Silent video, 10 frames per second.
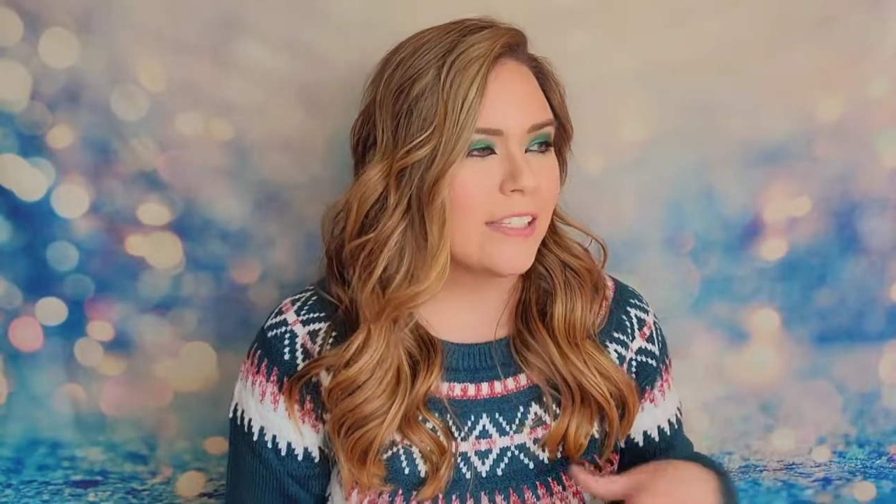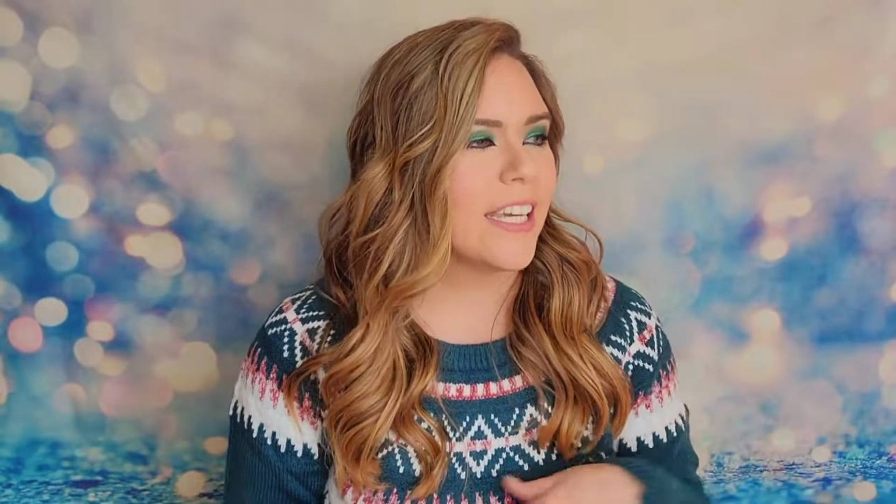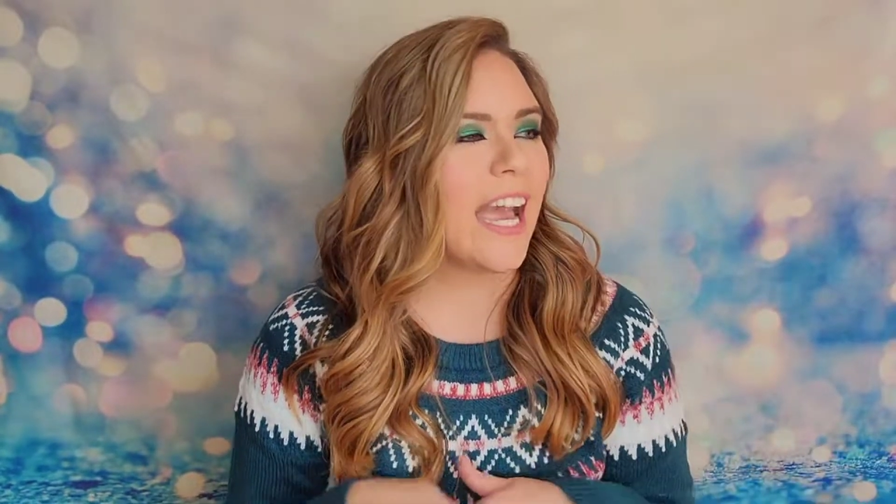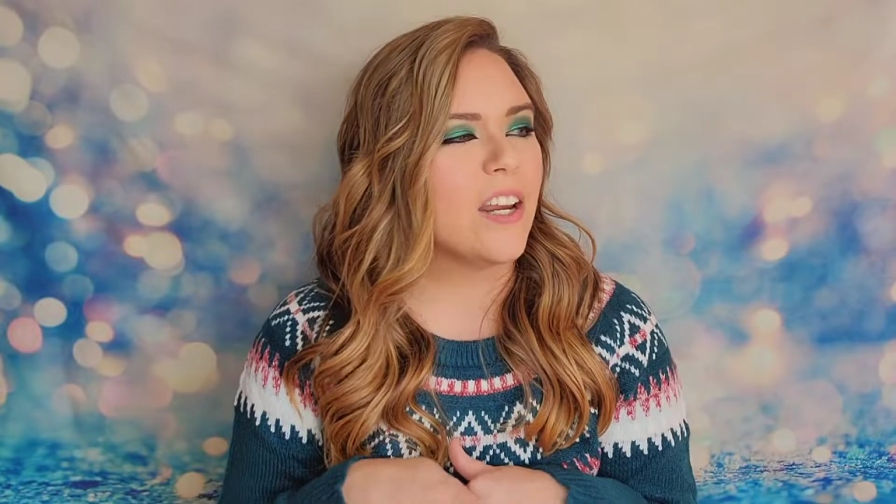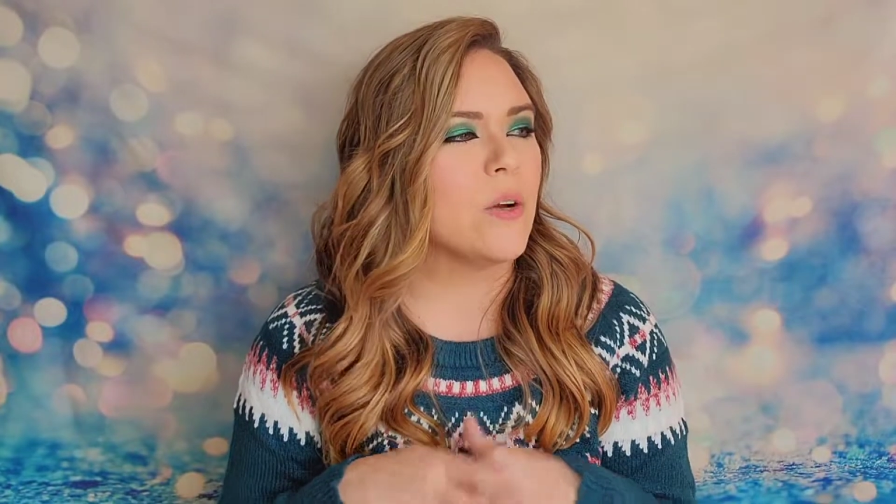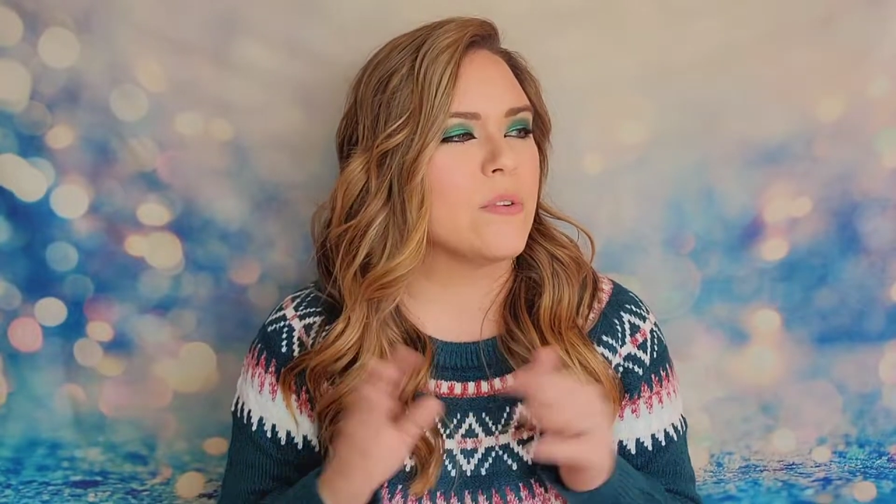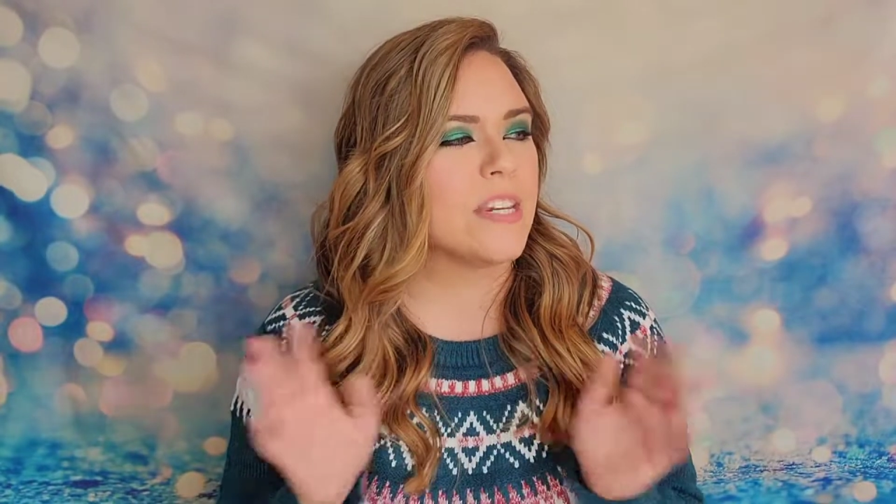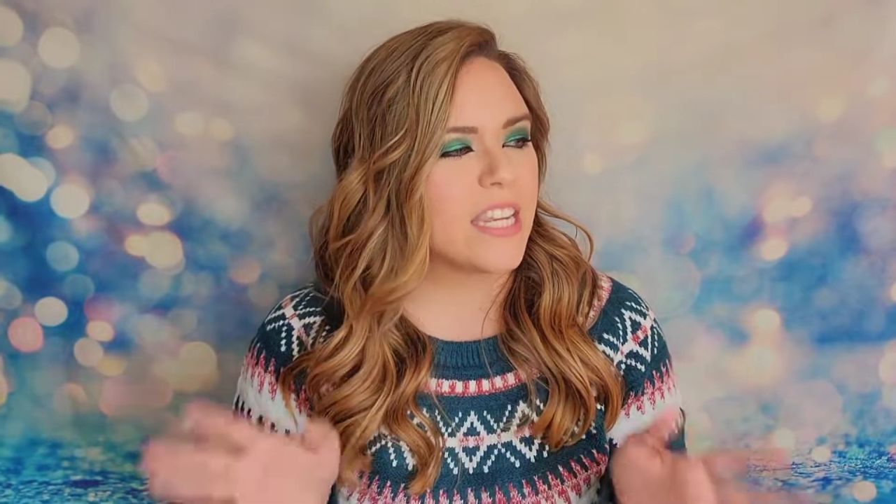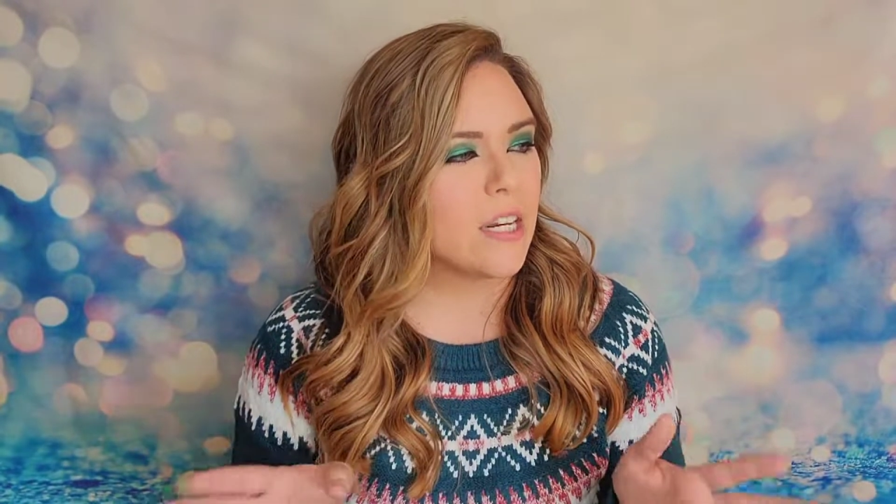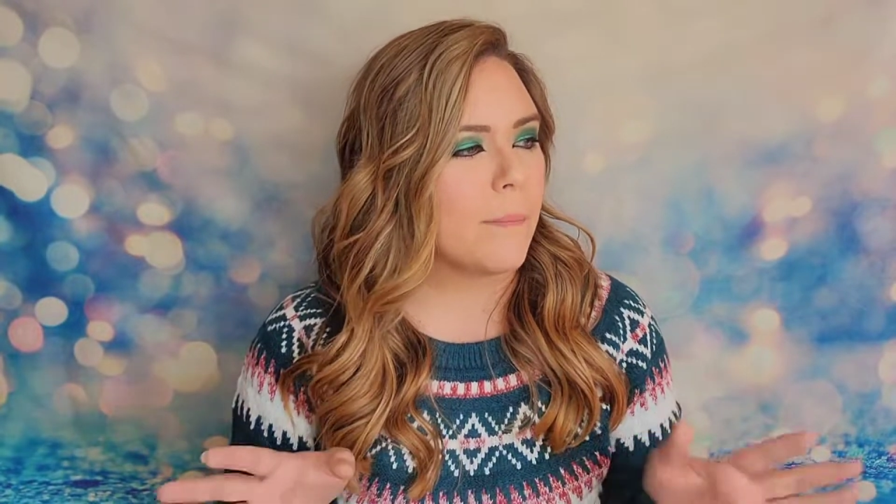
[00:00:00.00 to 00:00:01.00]
Like I don't
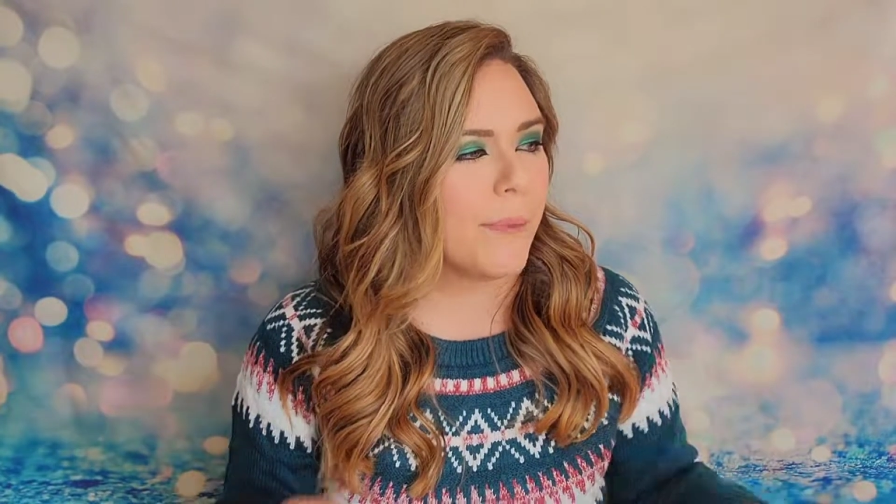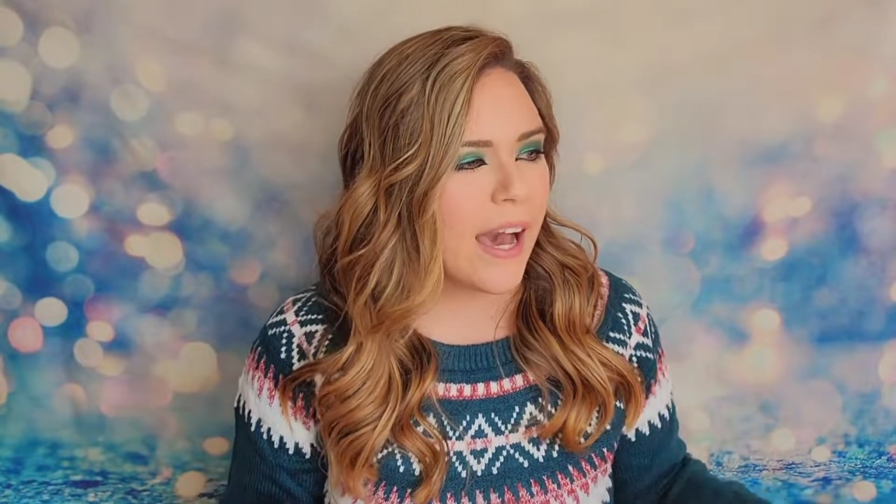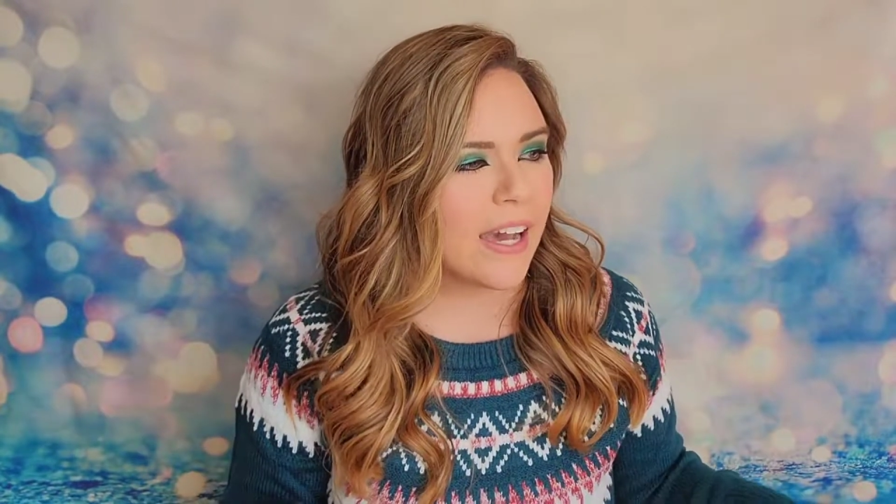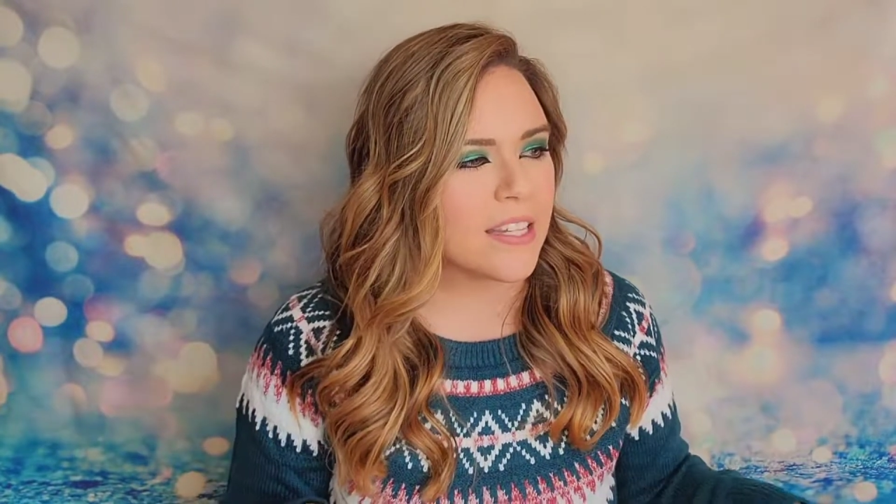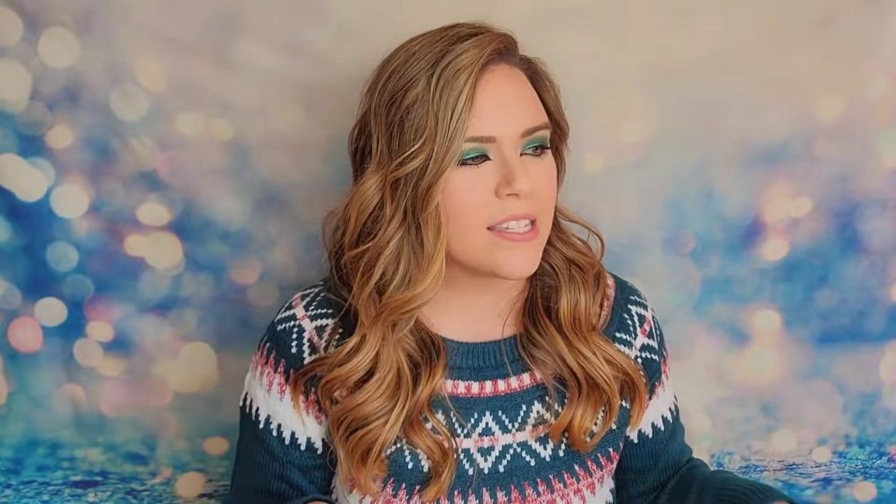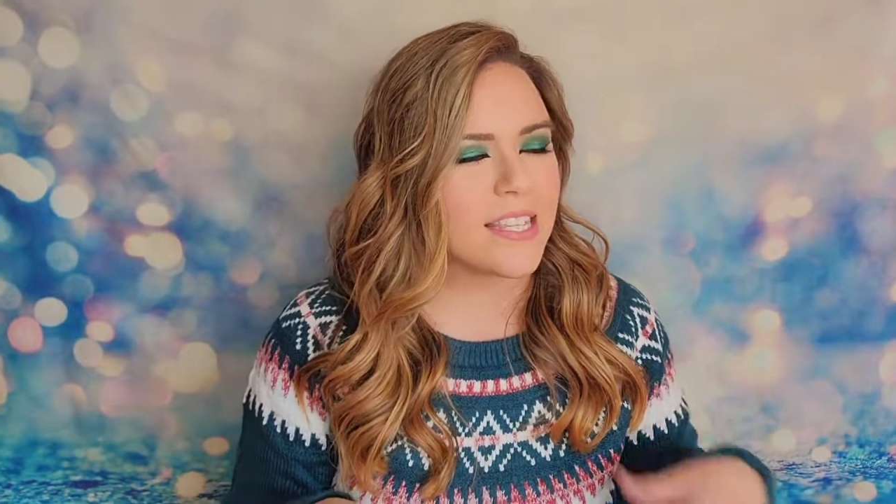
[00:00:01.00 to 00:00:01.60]
need a box